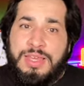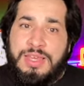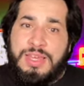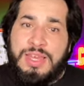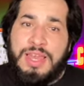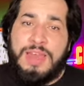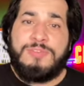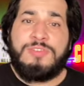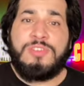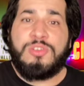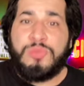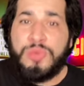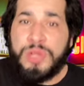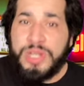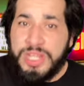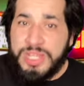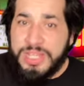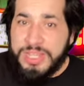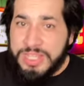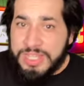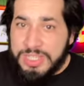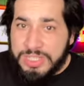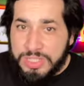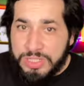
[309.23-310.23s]
After
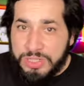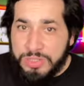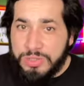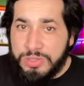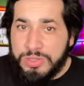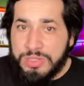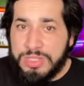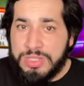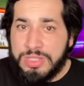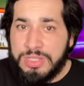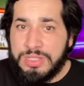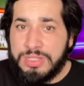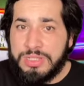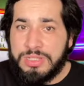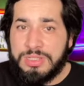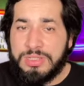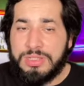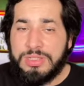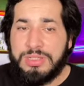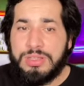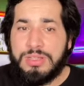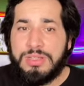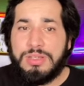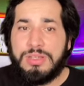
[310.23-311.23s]
reading this news,
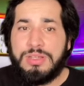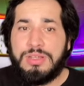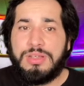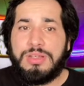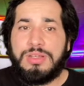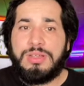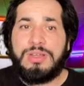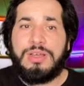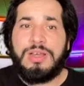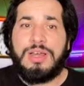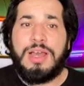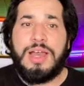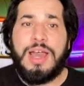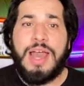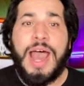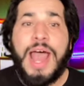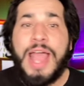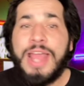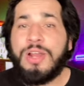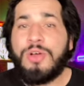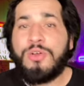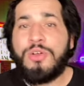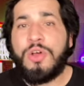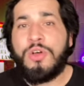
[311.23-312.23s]

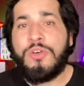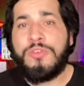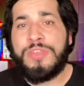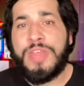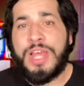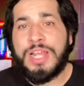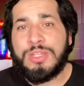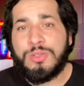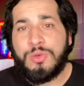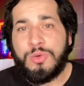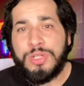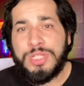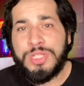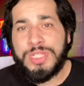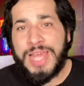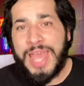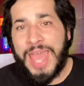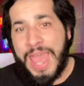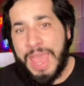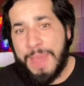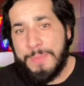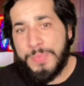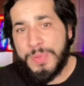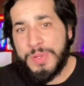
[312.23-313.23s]
I don't know if that's going to
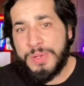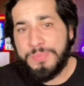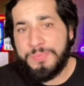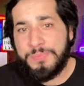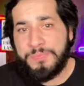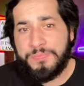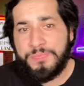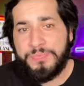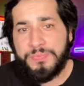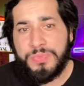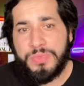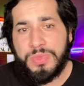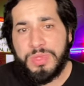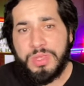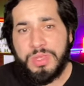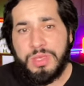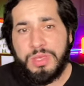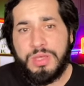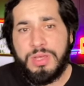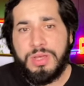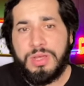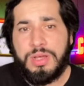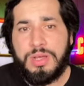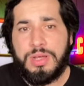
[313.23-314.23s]
happen.
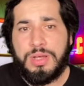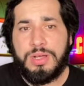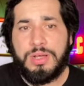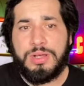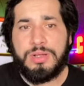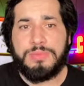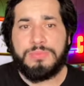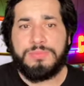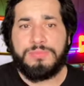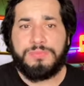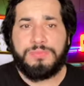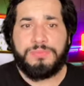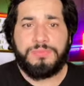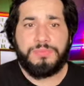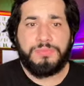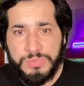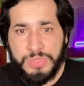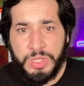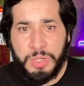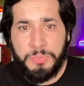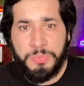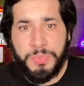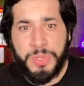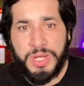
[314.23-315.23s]

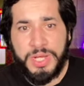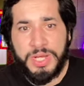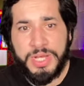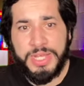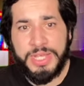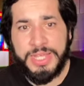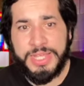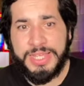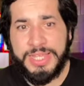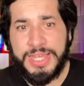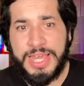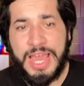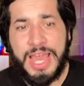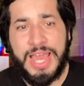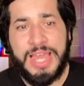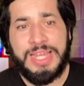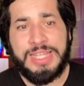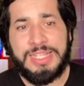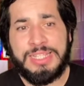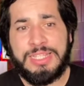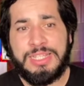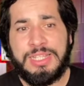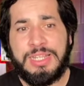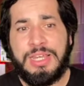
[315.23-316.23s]
But yeah,
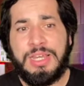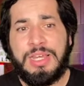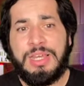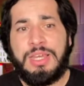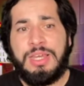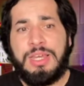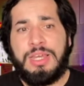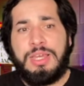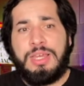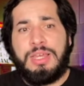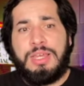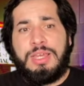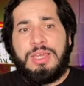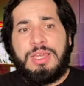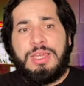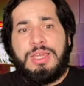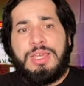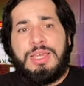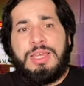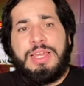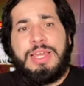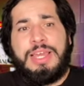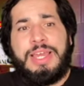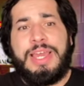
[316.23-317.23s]
it's
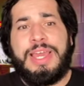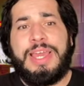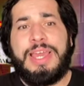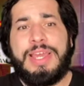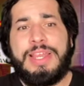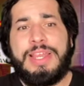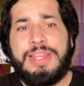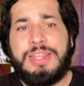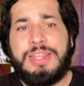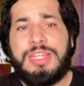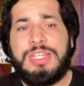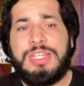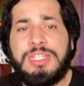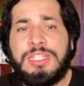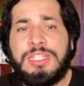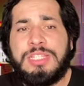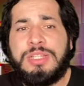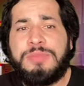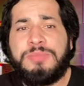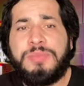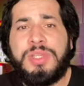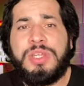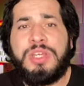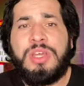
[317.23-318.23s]
this is
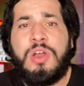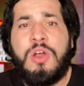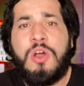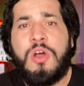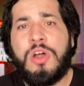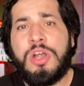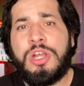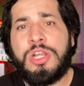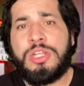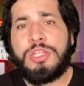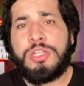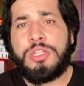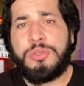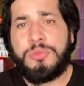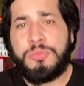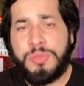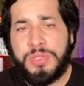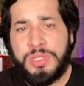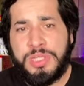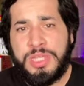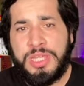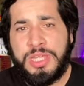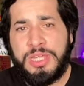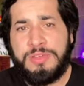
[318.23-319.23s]
something hard to
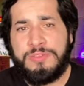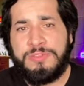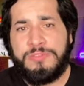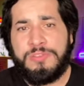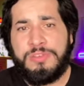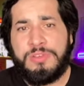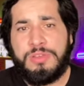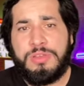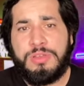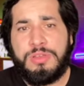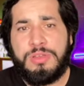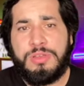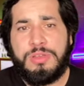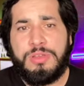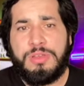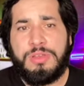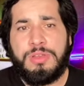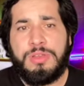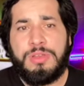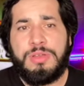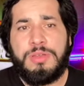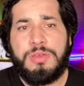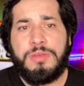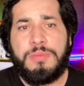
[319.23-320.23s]
believe,
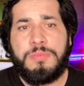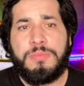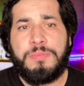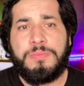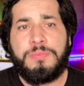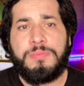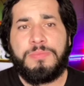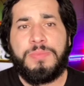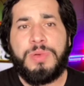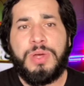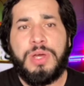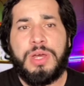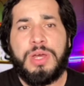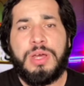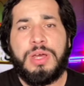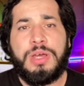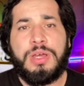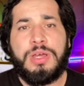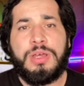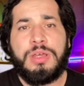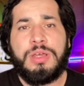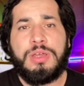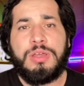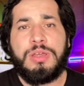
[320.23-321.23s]

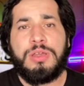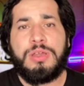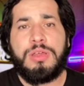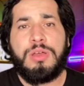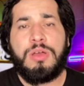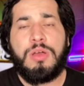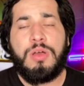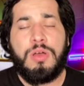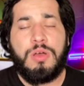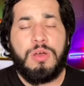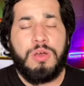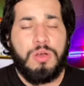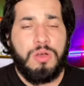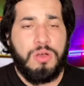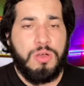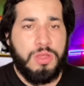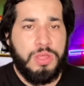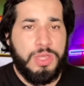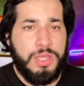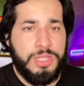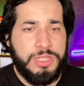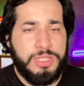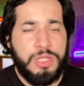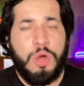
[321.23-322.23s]
but
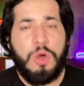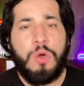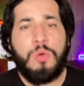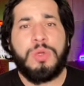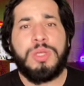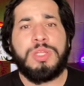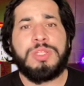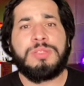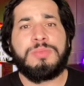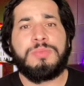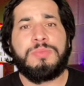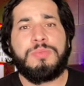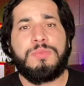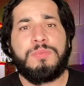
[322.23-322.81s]
it's always